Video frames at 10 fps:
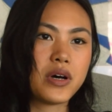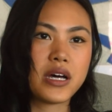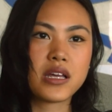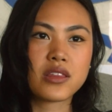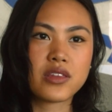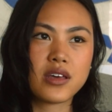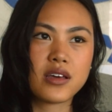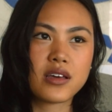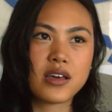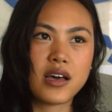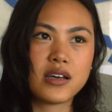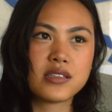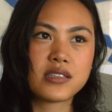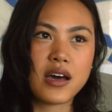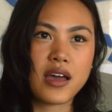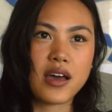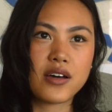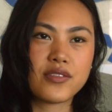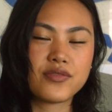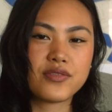but I think as I
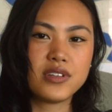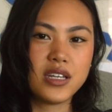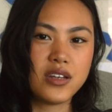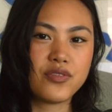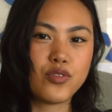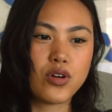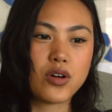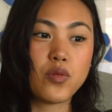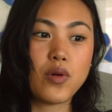have knitted for a